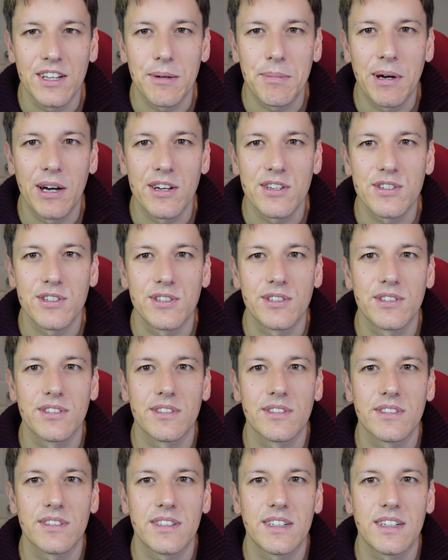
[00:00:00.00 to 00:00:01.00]

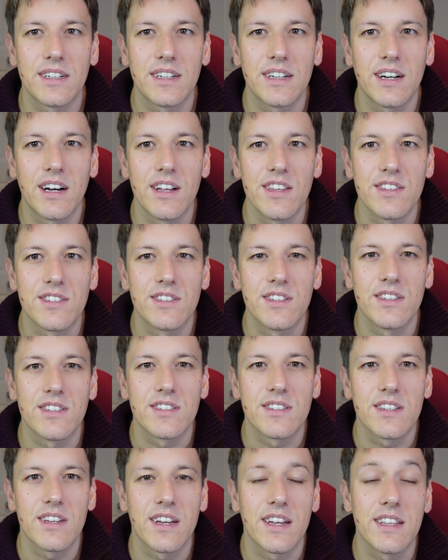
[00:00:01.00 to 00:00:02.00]
partial
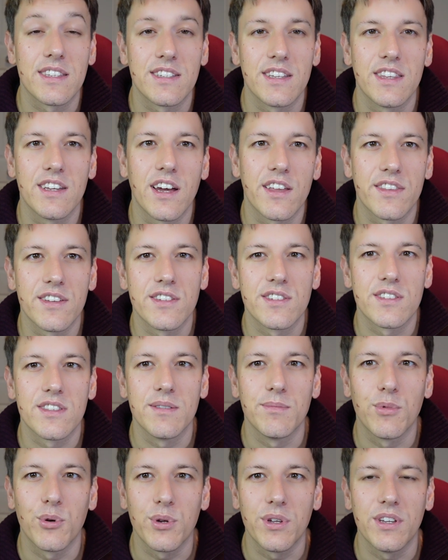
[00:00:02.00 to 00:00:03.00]
answers to the others.
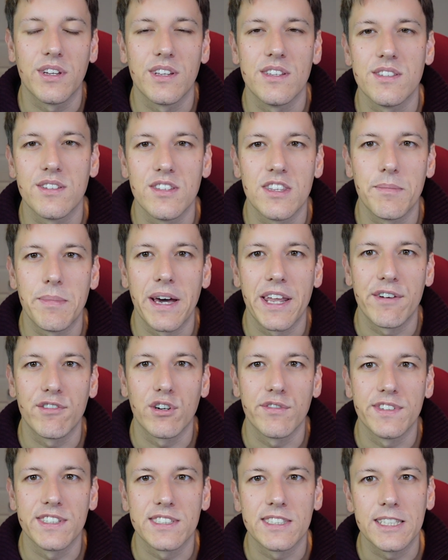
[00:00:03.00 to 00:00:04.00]
The more you can do, the better,
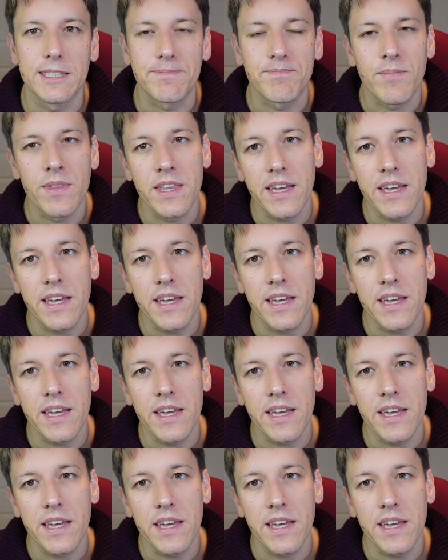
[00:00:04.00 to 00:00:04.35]
obviously.